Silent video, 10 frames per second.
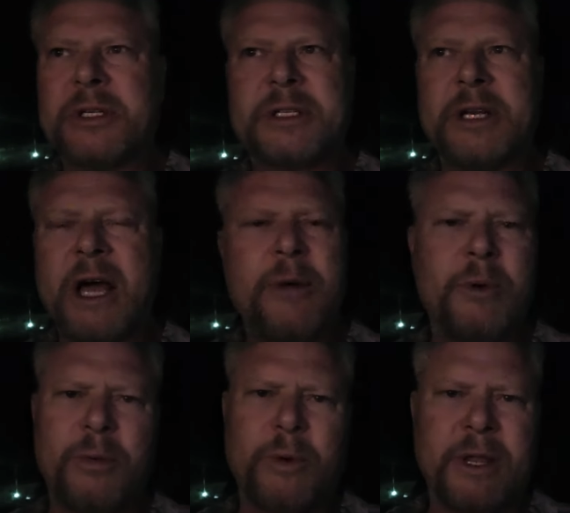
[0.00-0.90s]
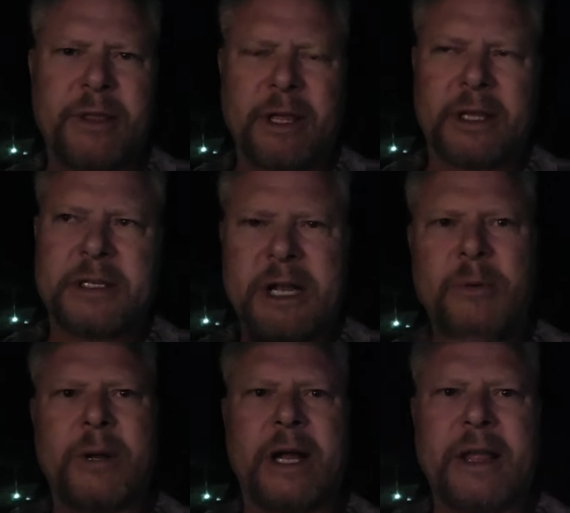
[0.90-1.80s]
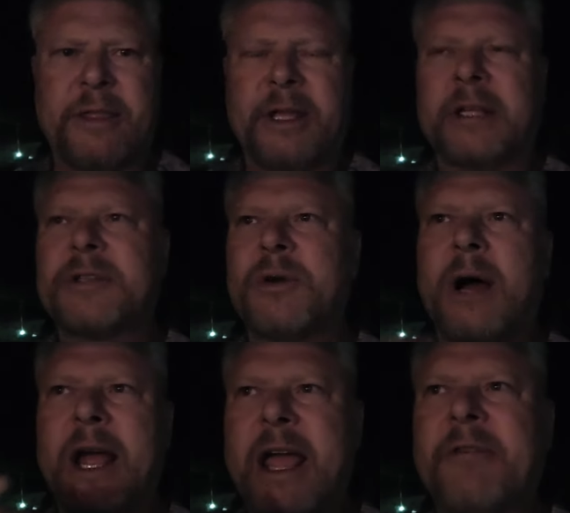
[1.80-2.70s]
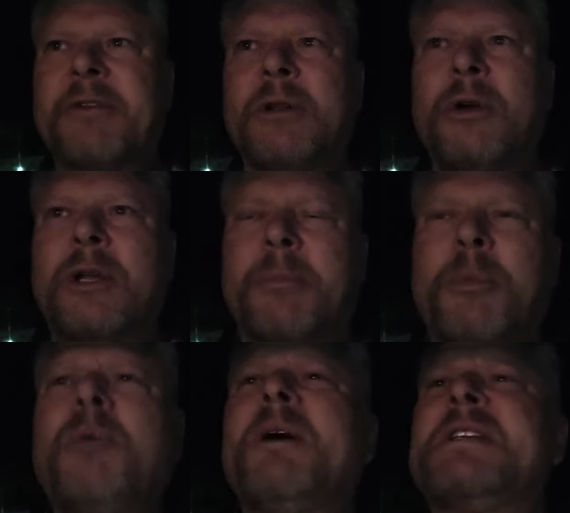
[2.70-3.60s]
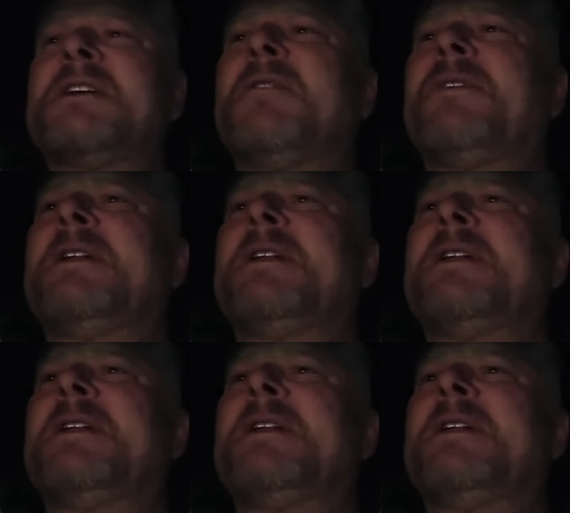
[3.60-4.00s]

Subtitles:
It's not what we think. It's not what I think. So I have to look and put myself